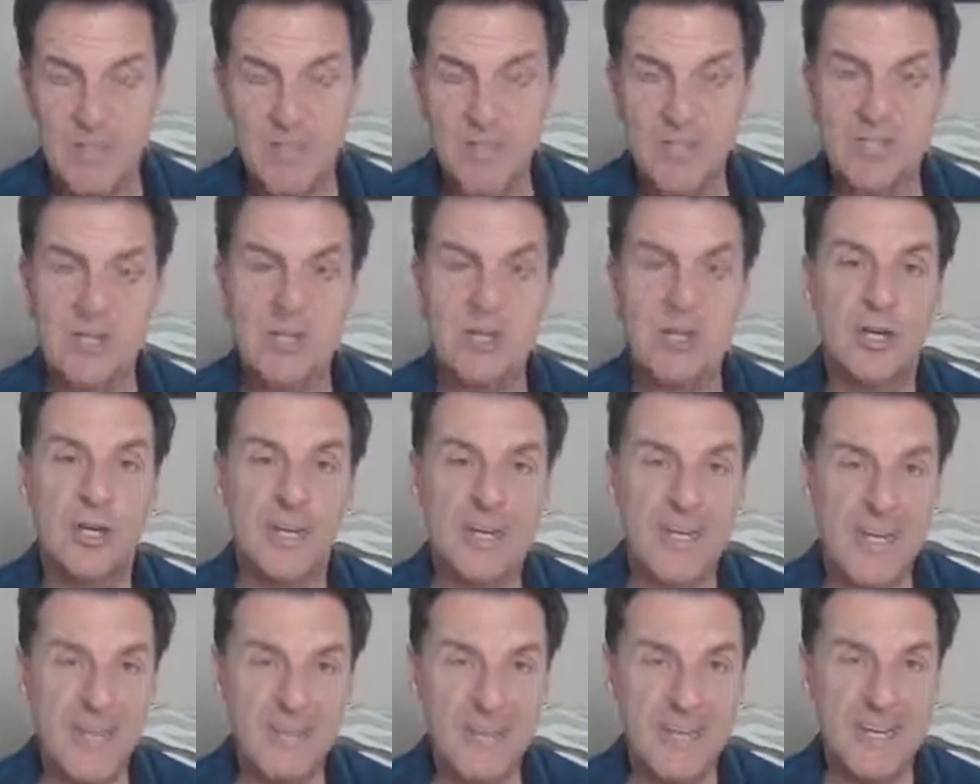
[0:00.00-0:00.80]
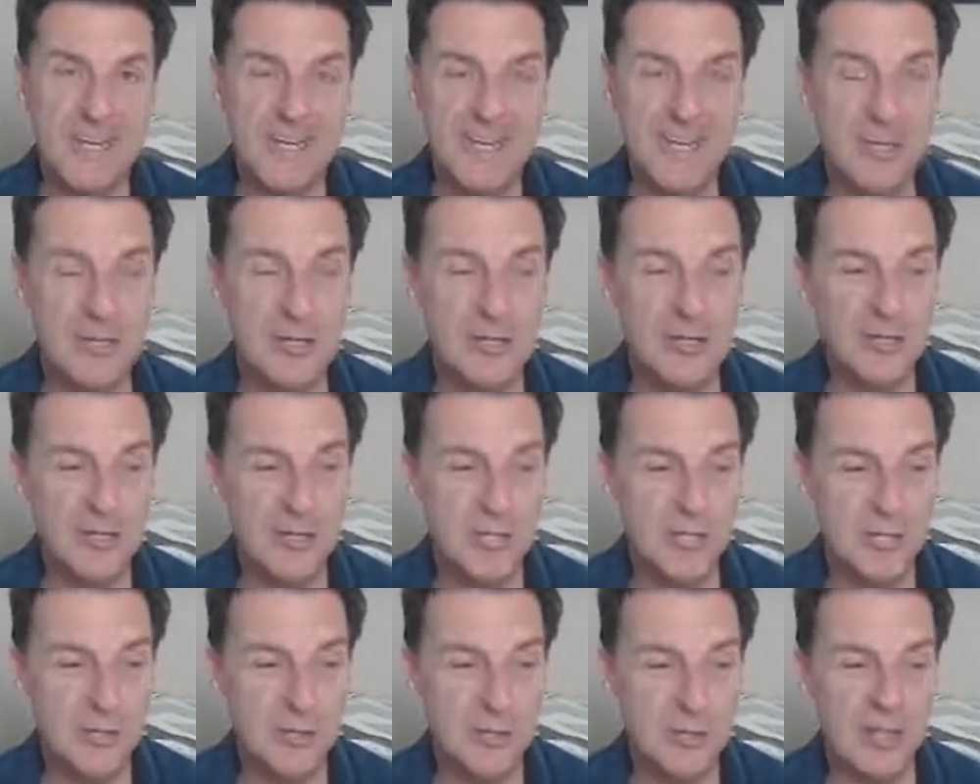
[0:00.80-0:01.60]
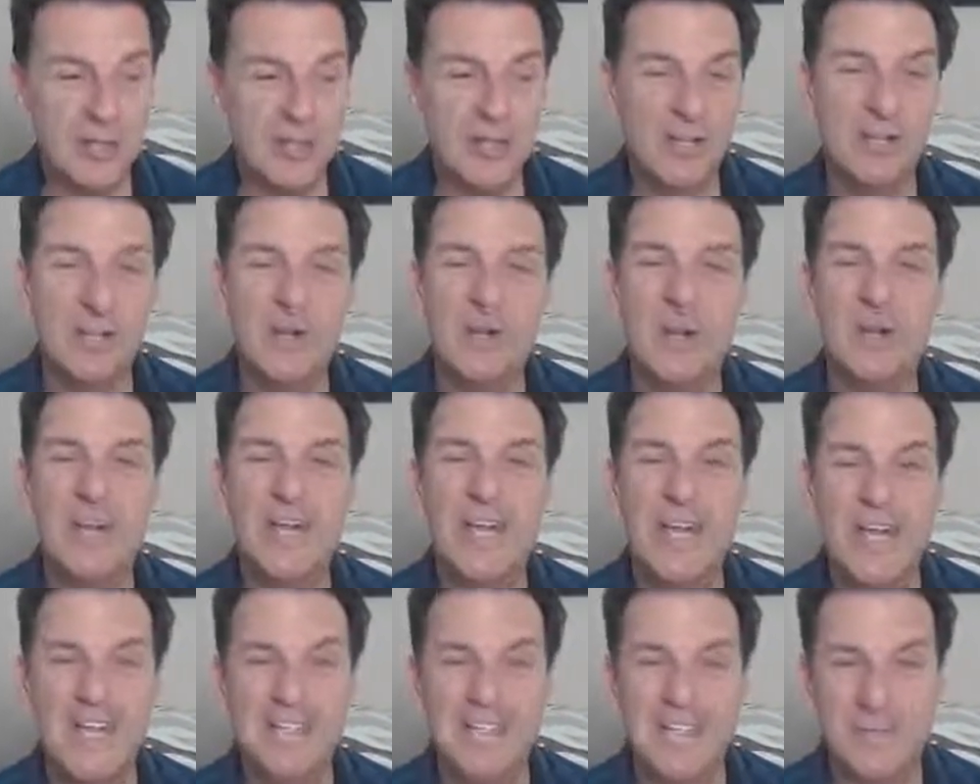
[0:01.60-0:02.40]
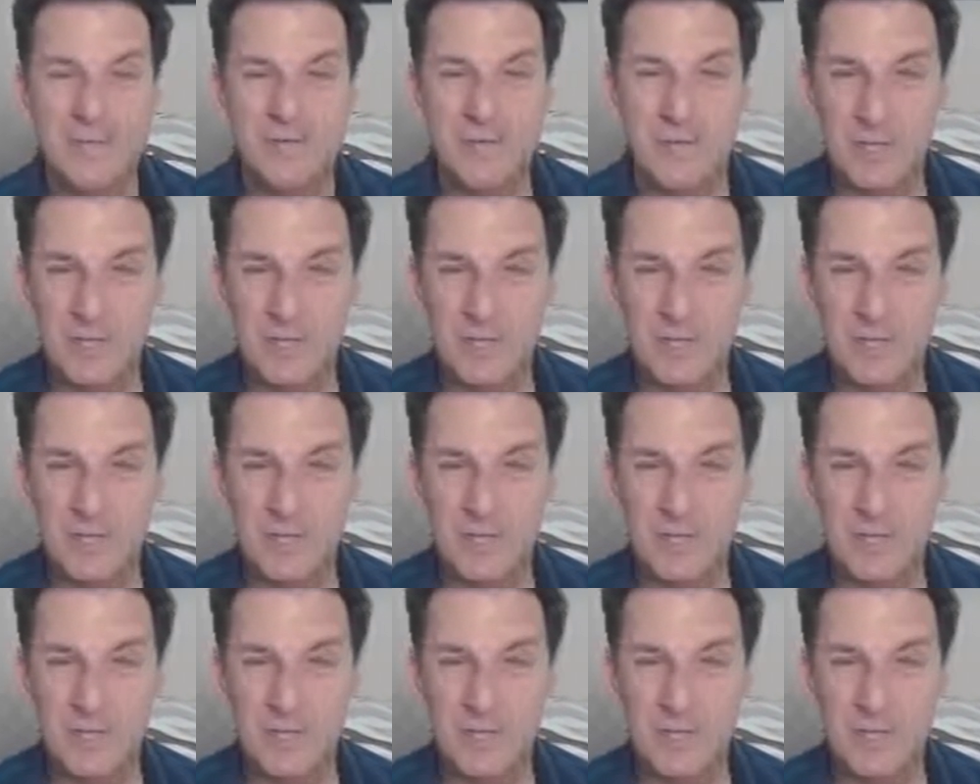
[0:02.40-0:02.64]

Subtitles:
So you're coming here to learn a different